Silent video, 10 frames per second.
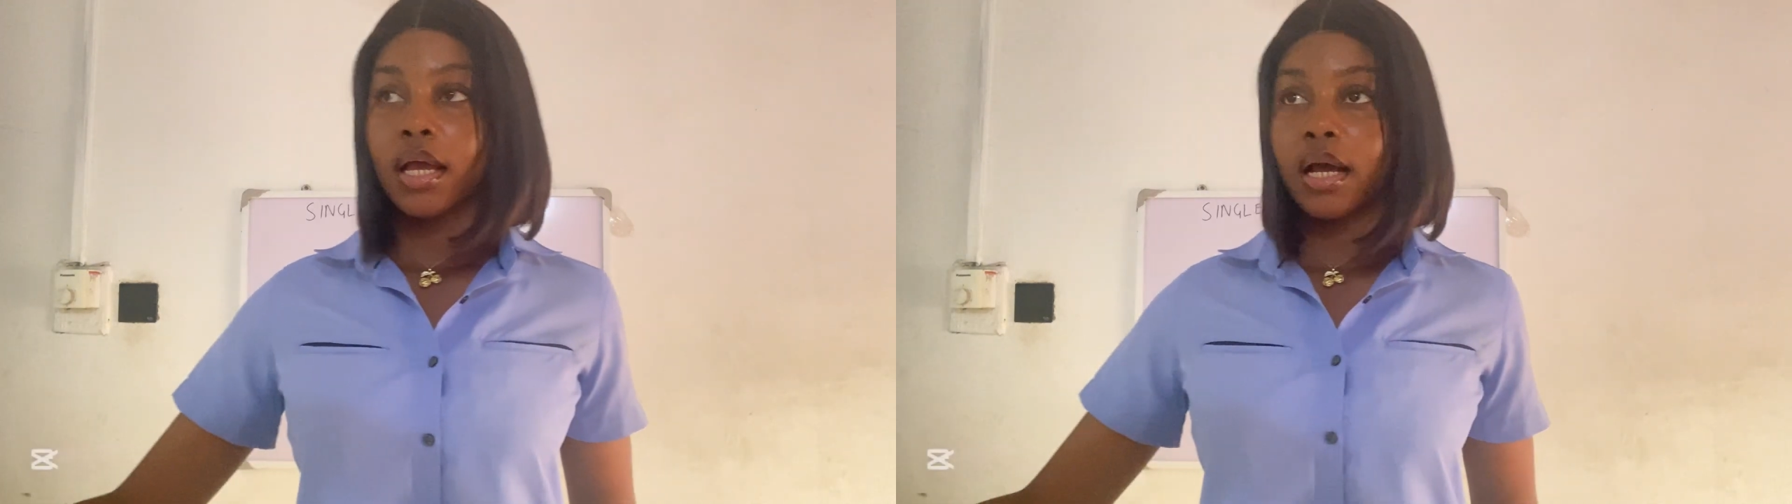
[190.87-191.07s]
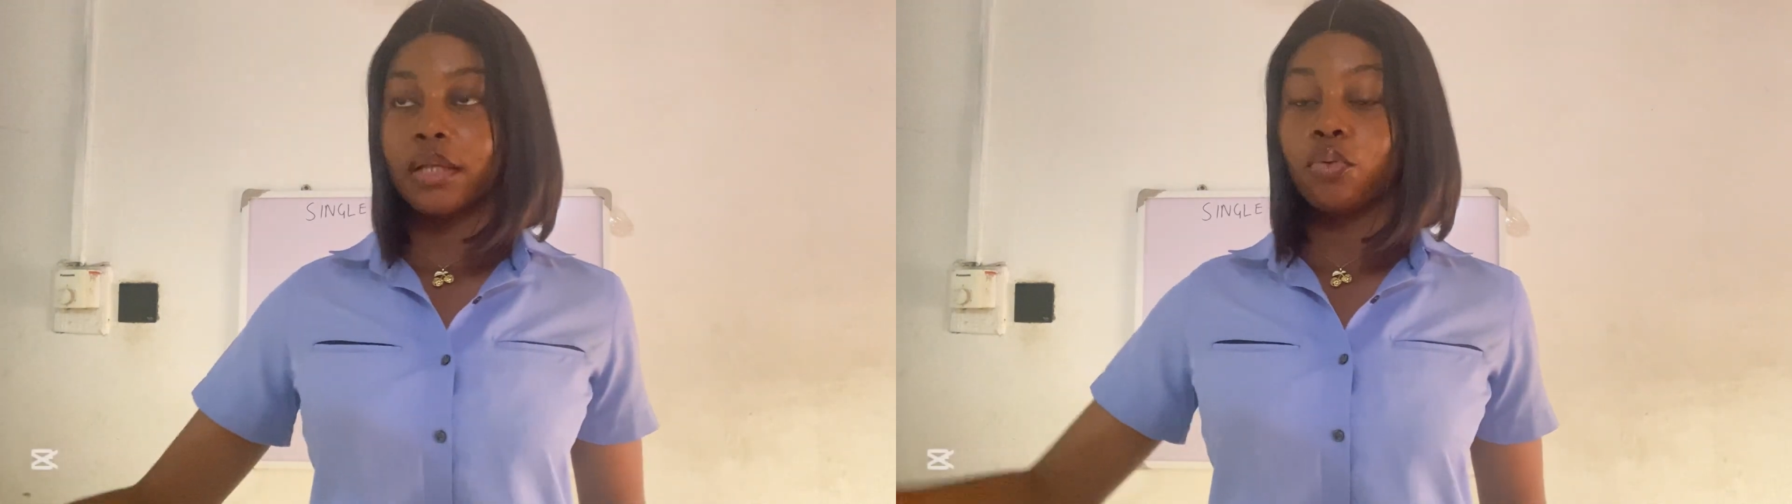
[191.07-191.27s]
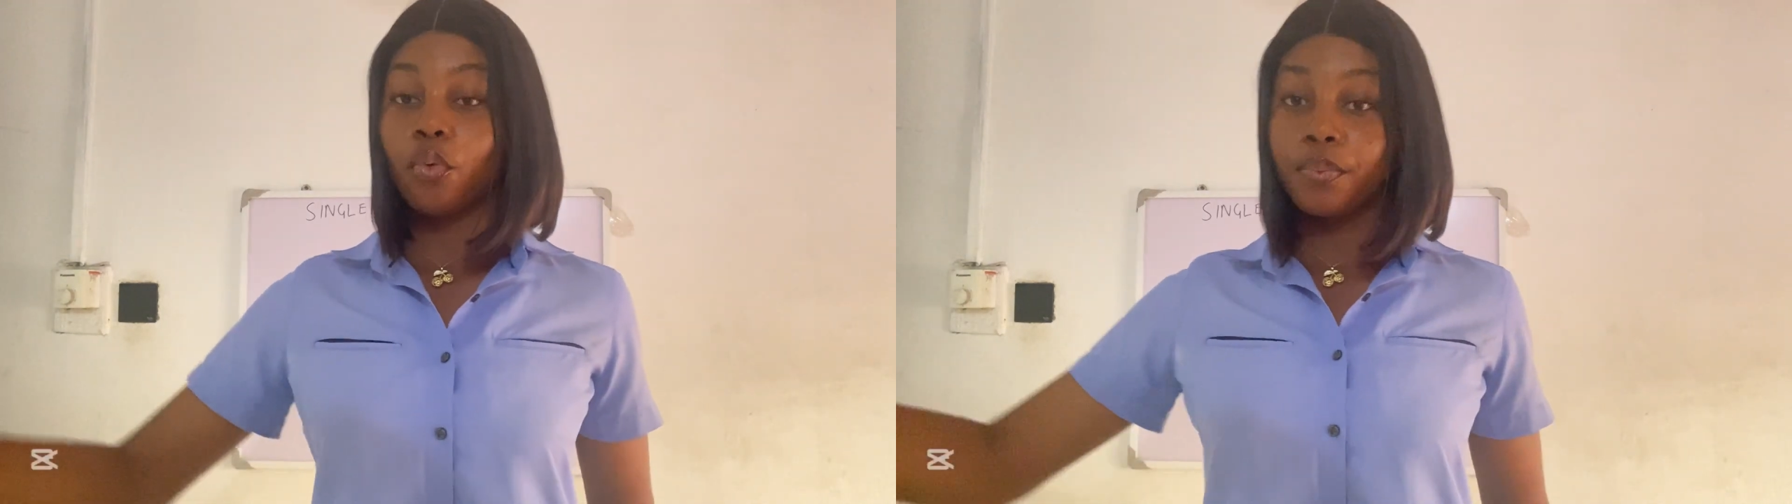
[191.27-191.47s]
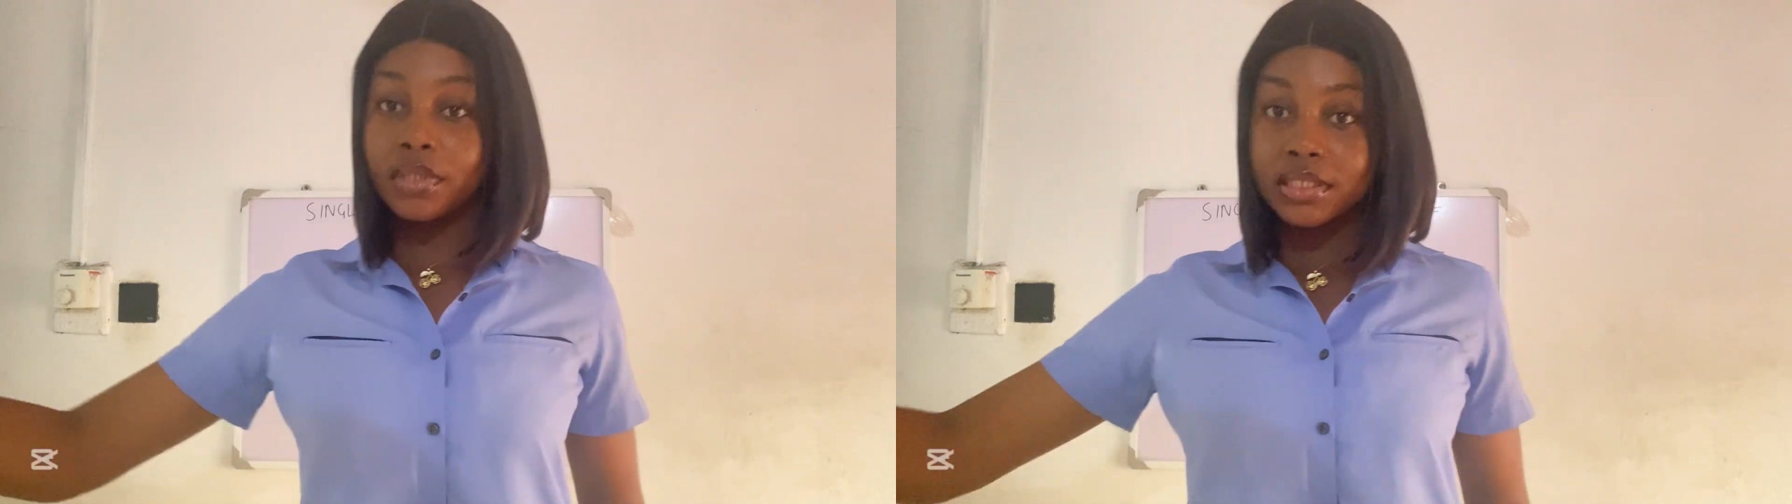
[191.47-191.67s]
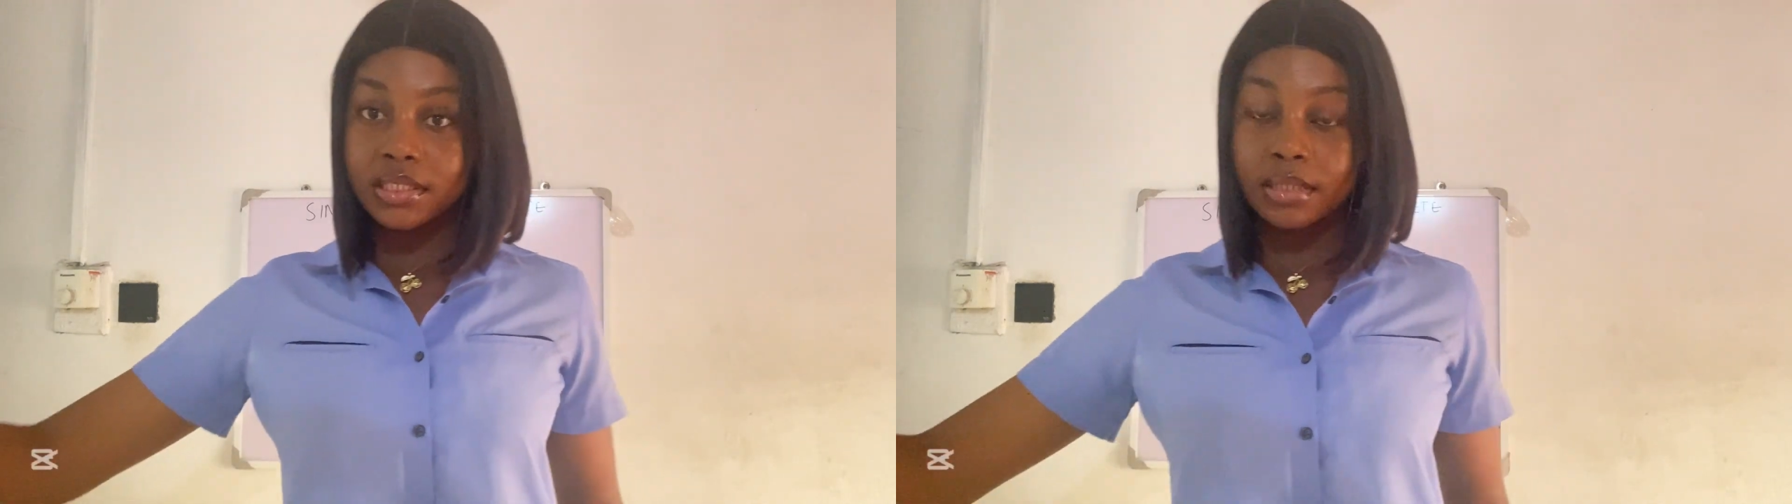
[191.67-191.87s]
an
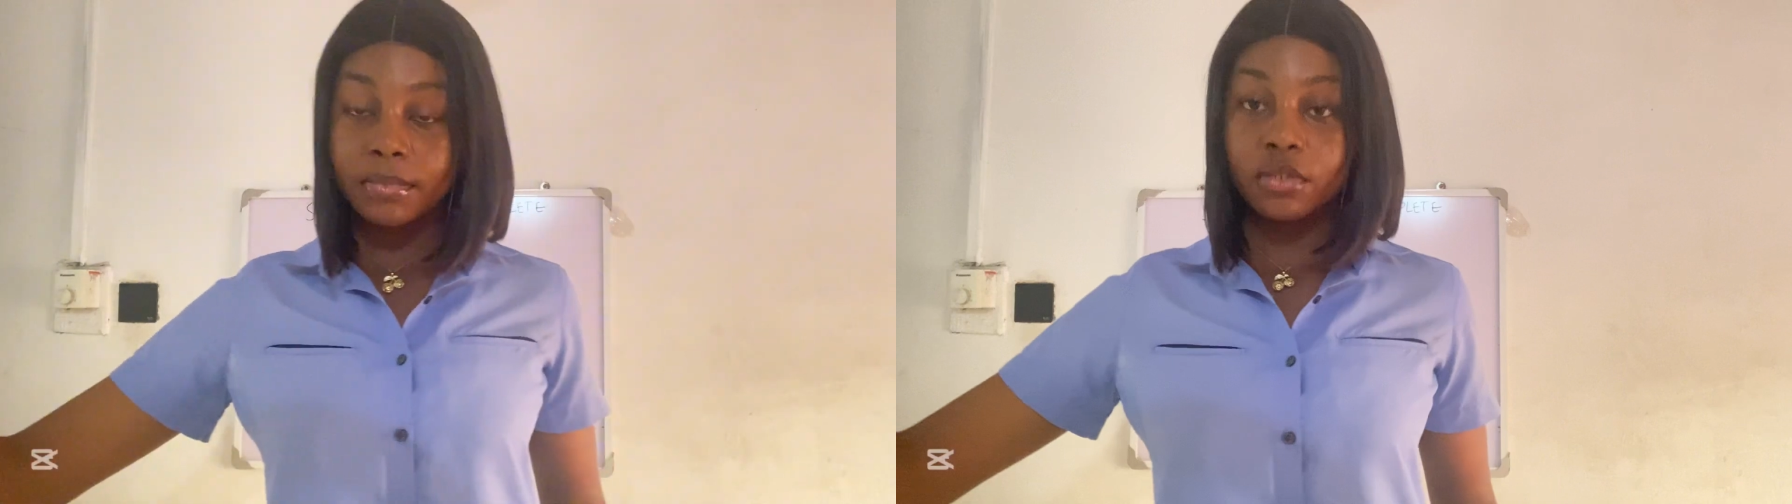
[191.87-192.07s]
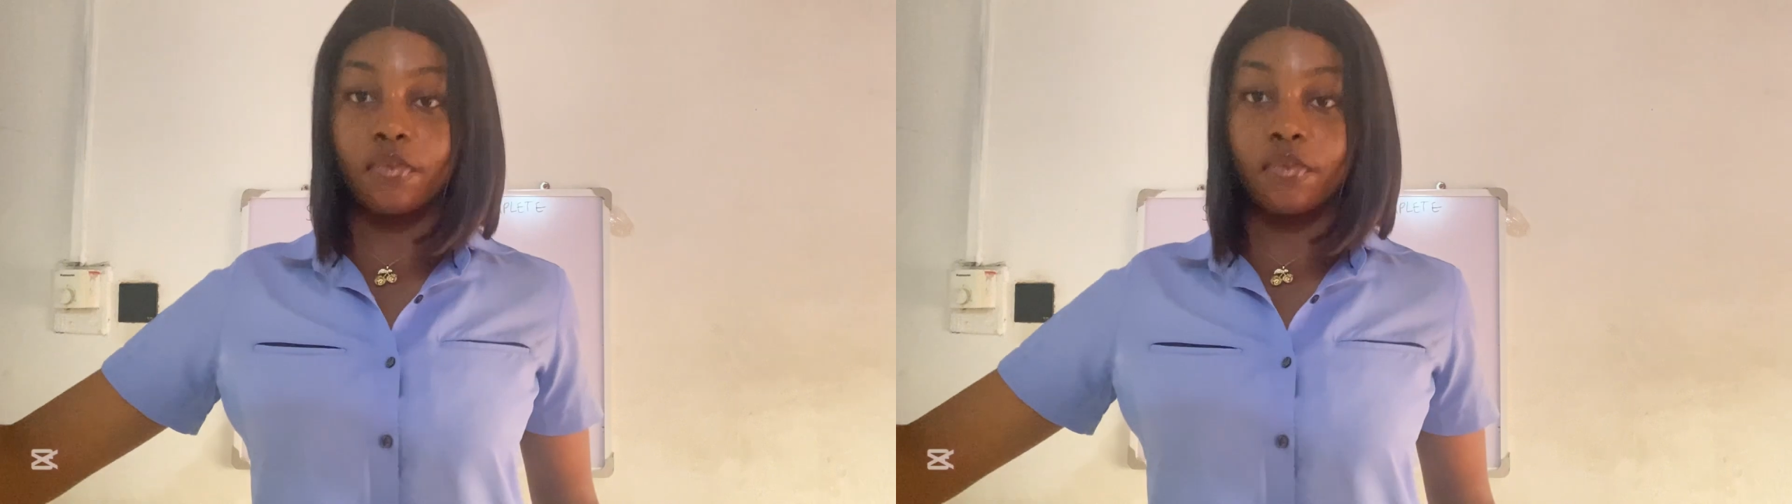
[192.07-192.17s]
opening statement